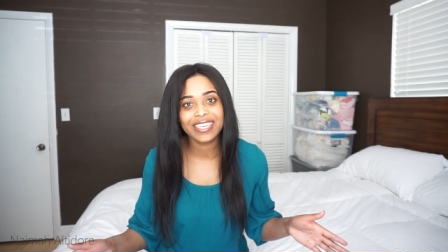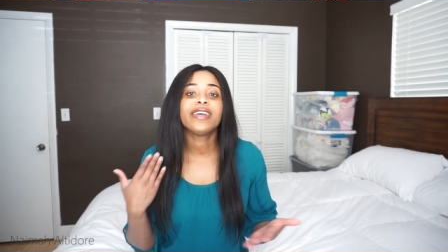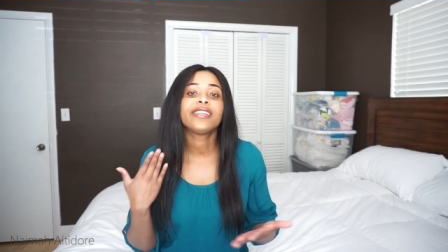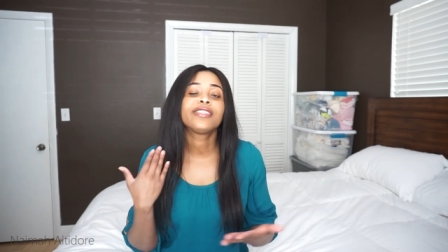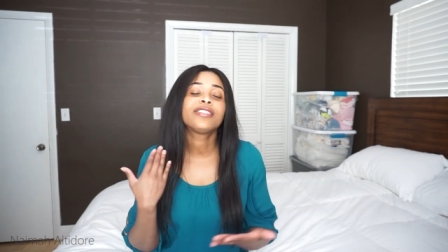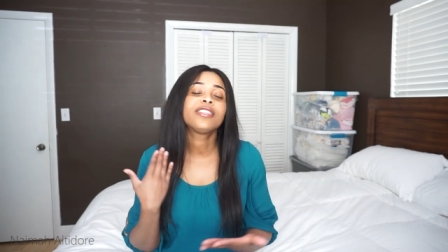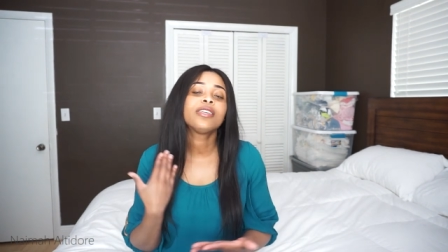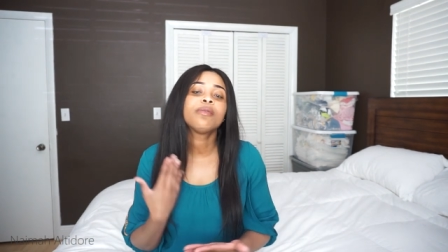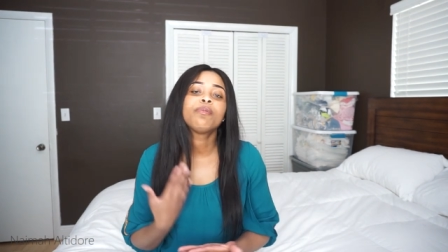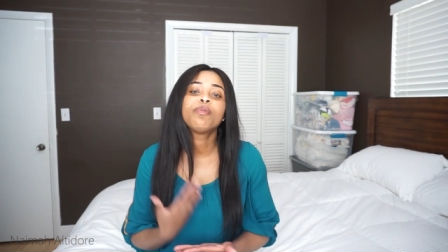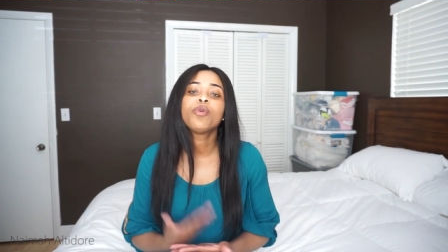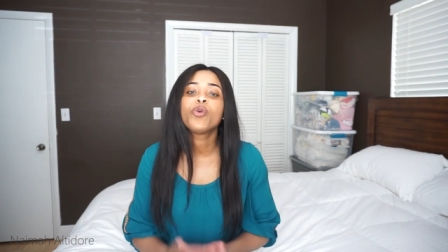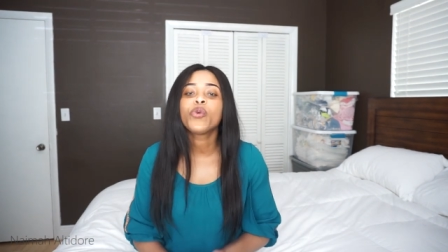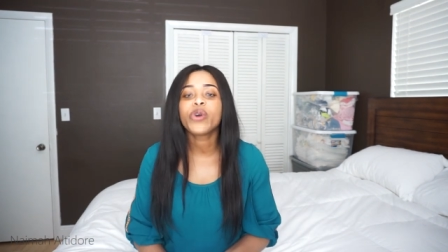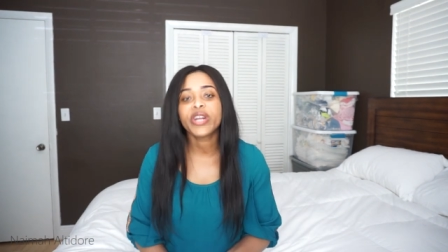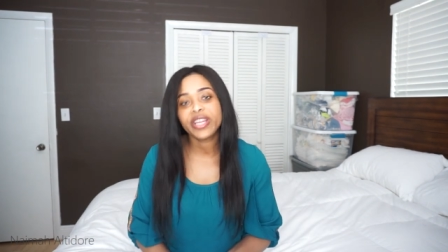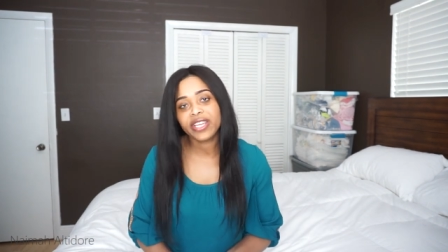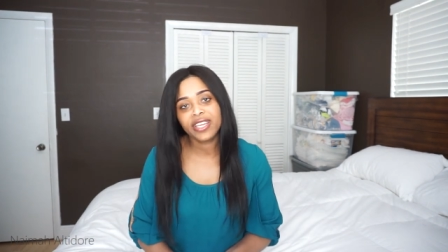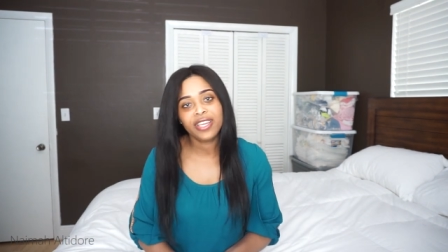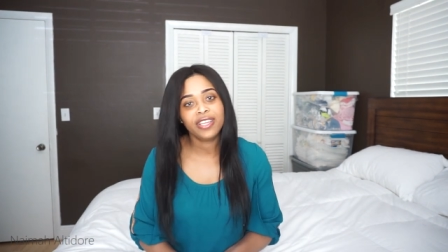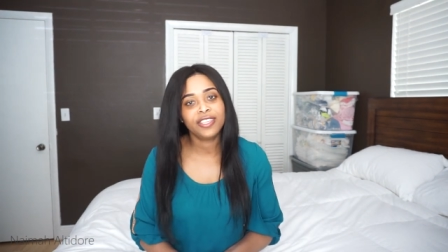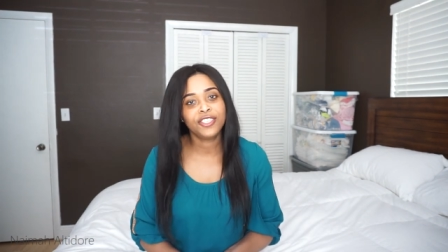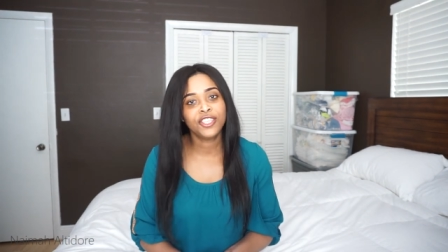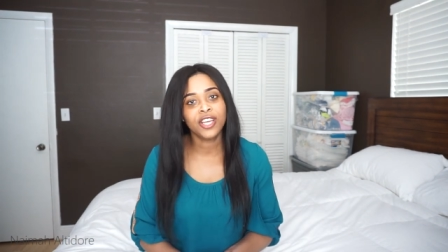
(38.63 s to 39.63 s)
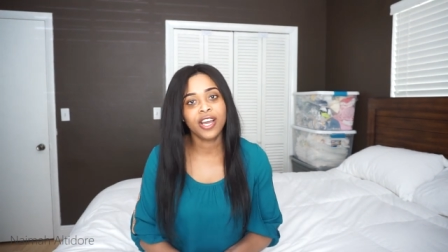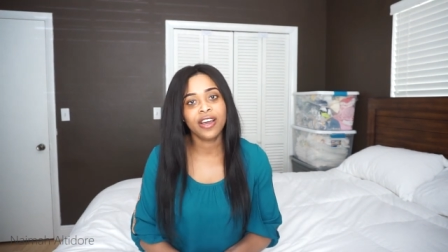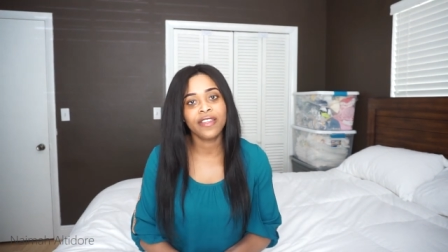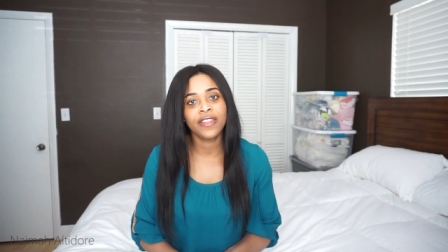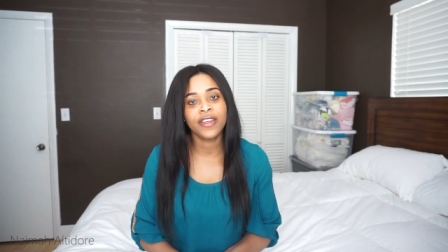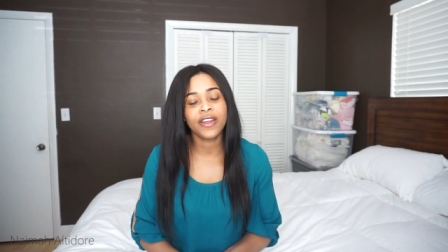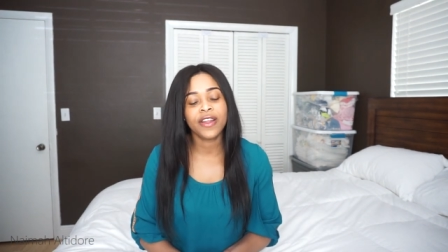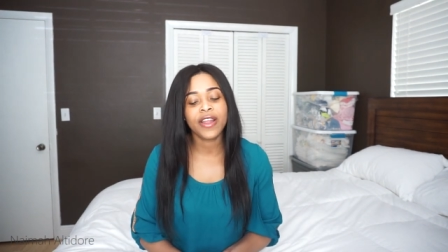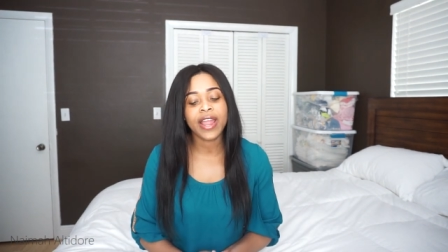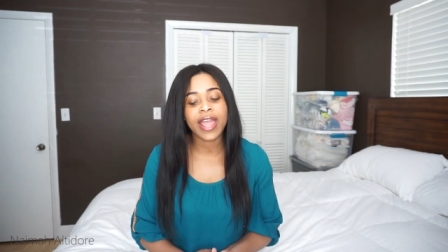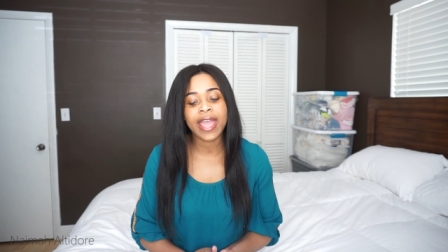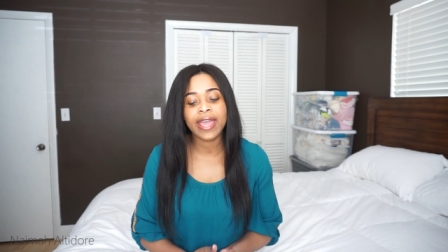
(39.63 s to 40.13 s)
Let's support each
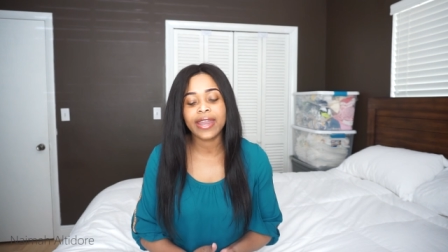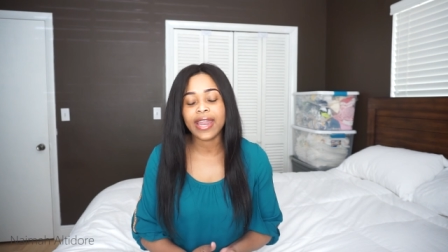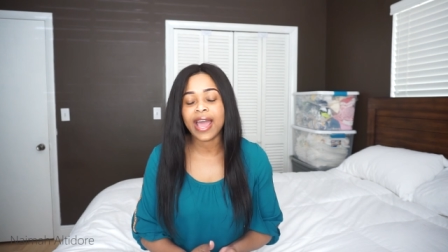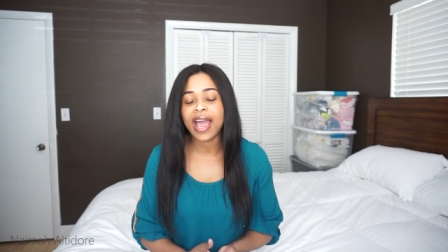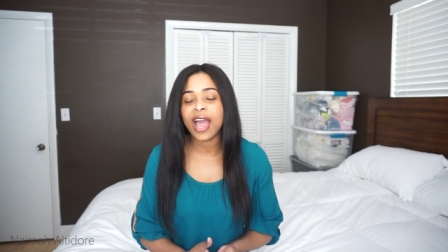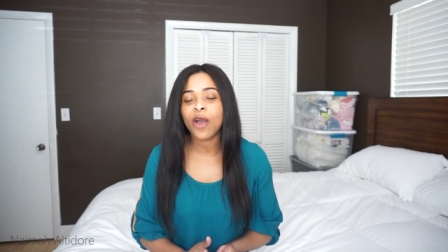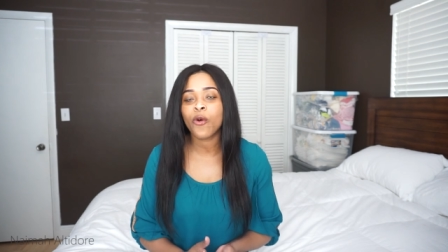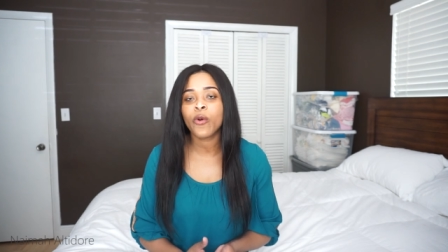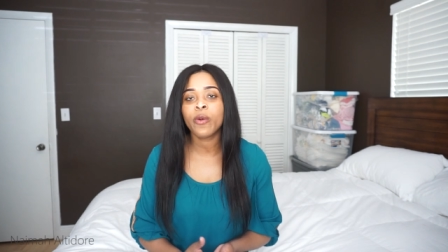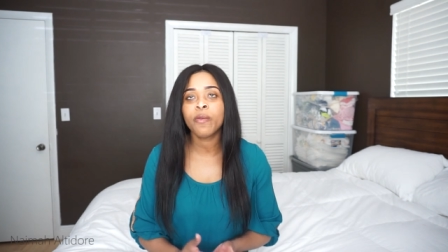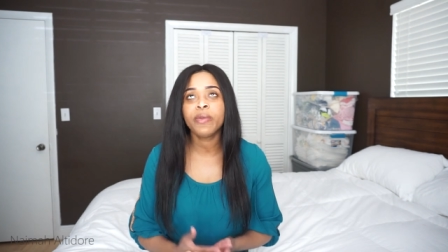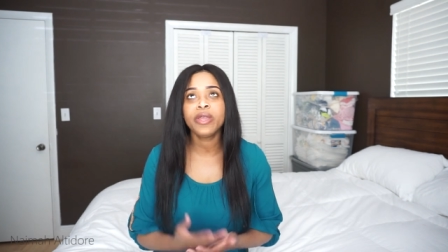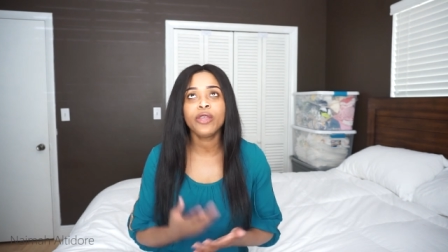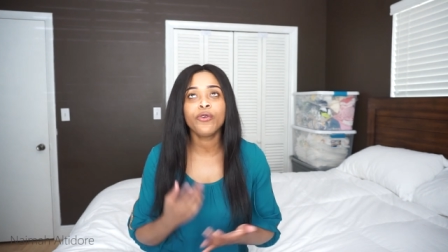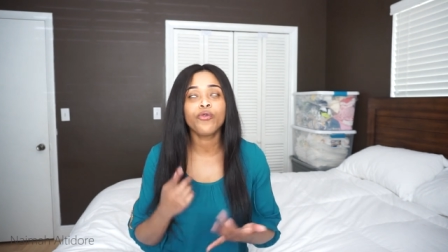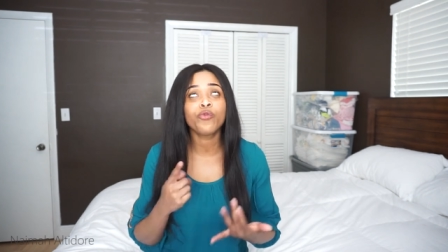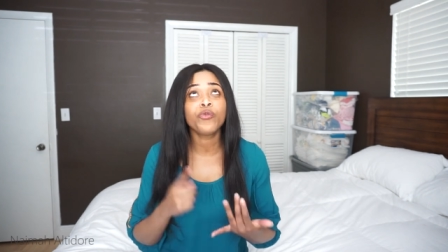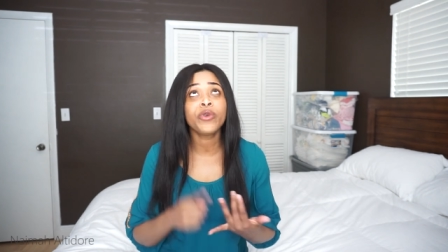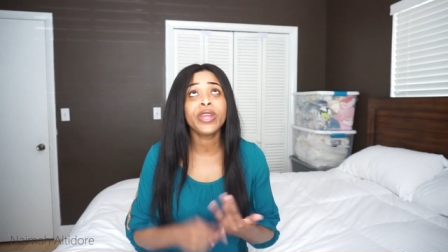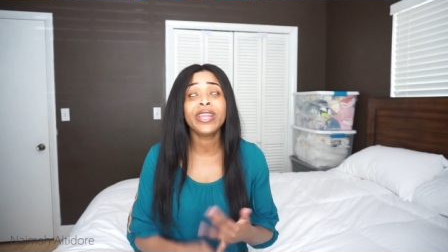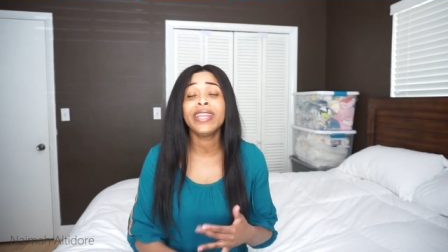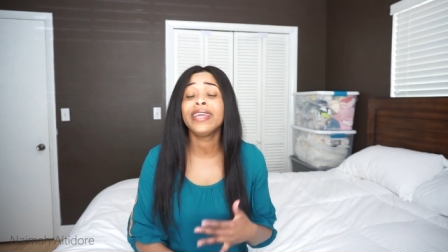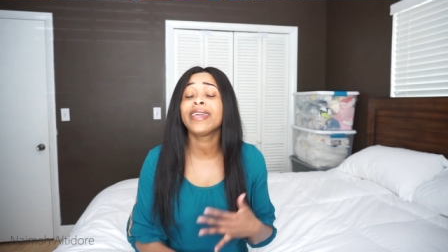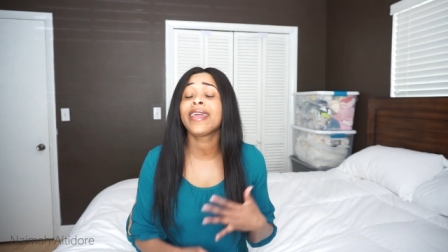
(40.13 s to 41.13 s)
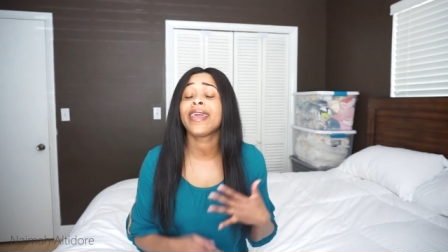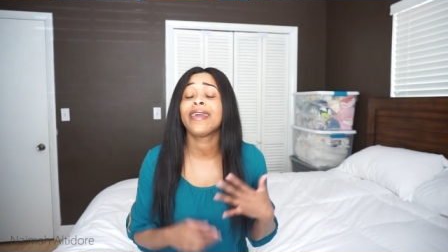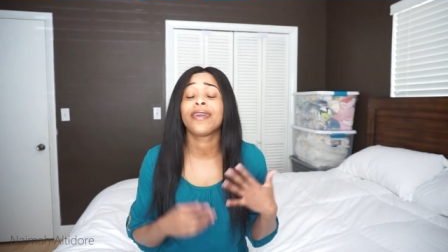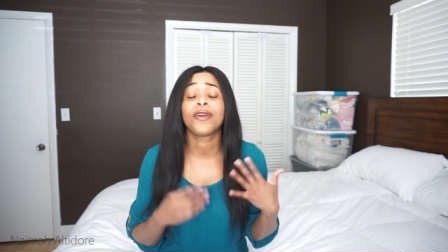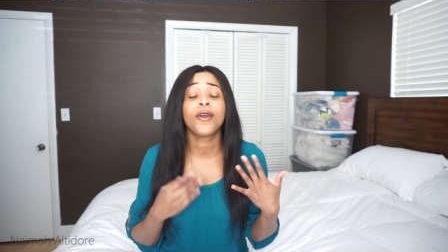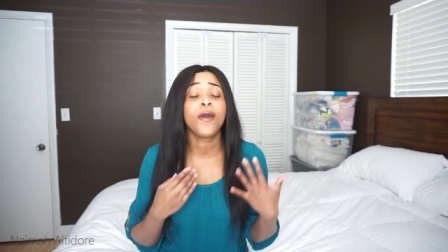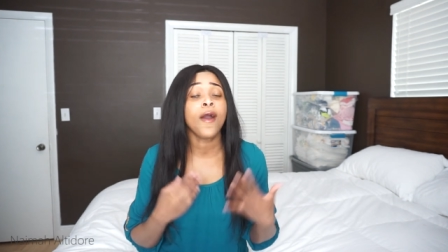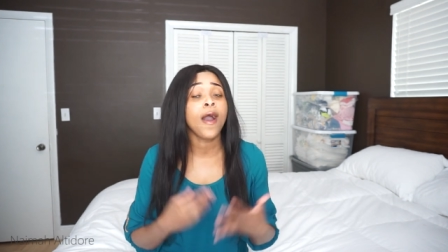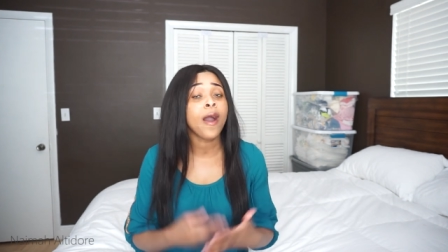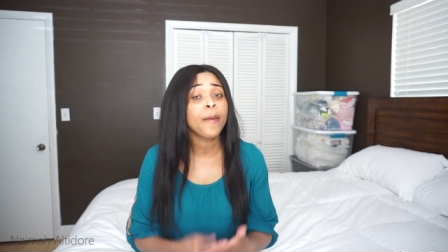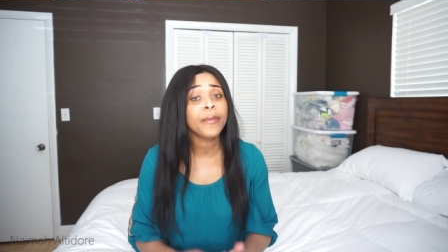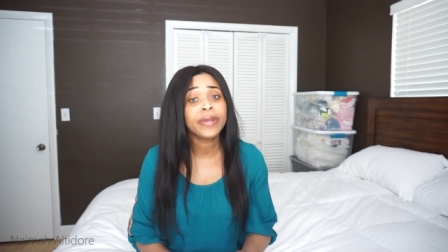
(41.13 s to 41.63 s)
other, and I will be reading and
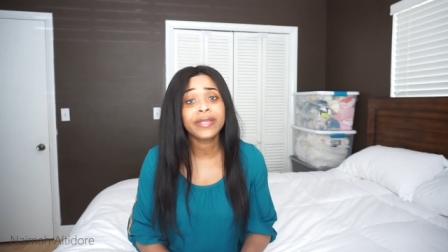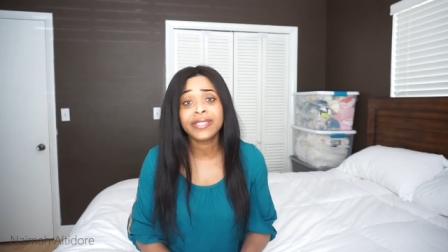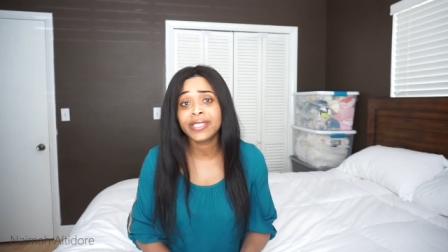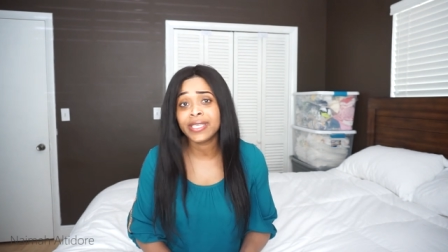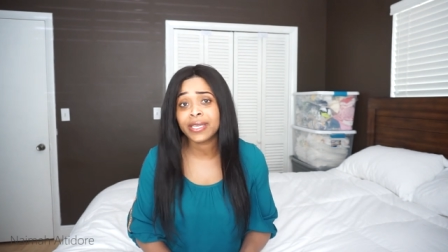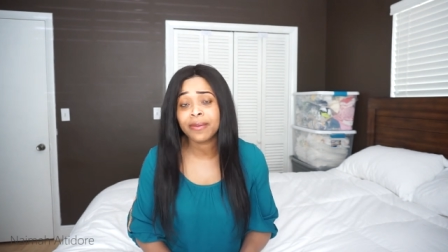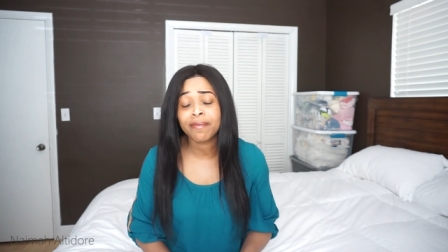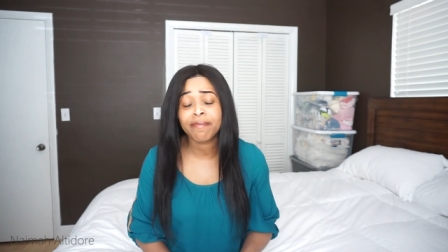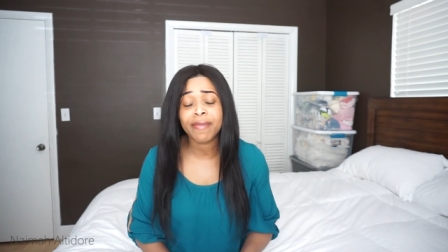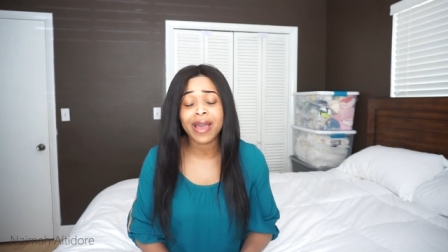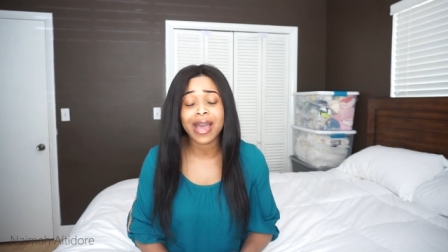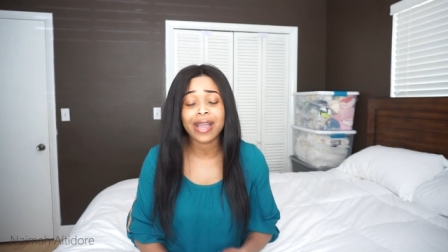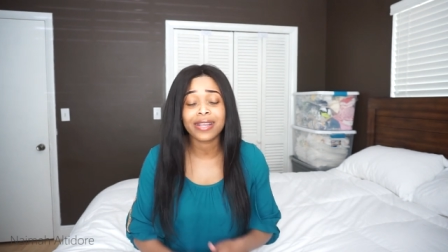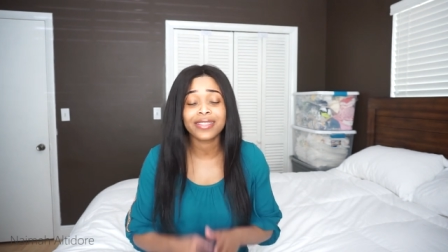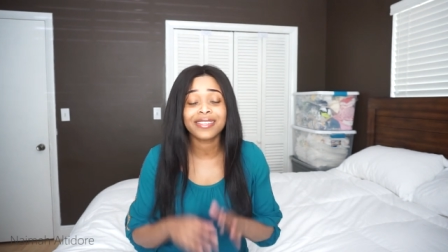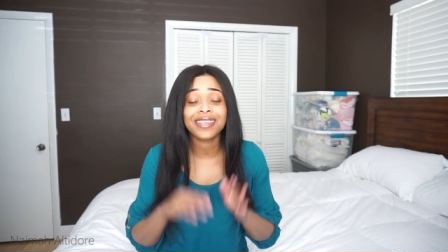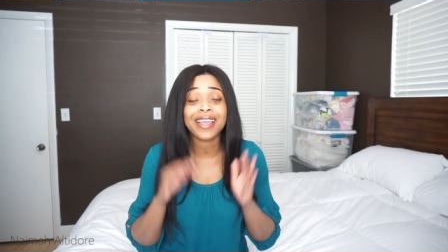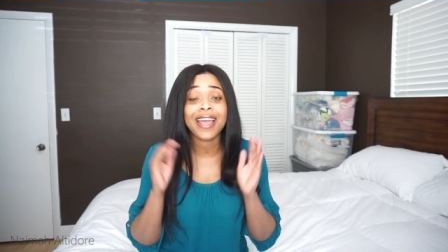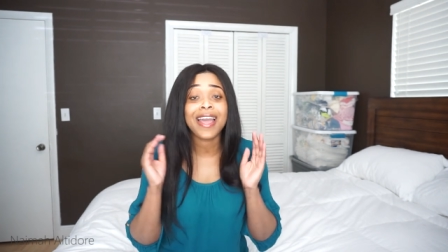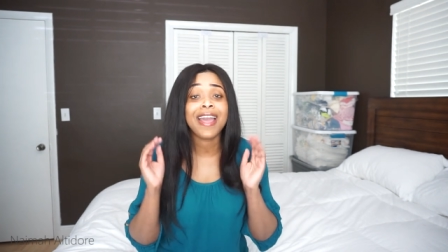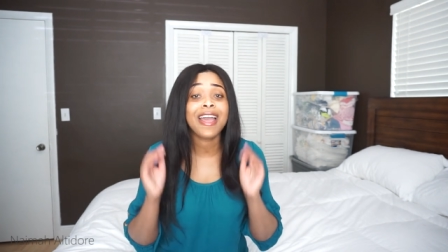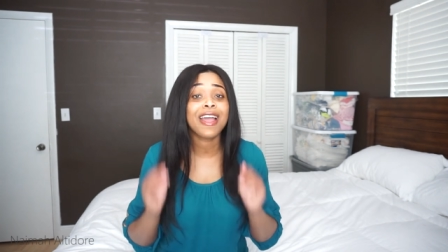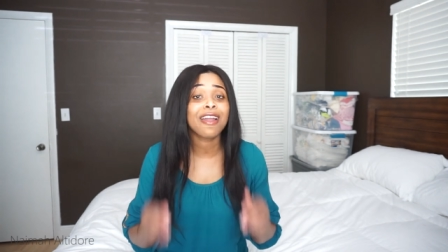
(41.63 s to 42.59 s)
commenting back to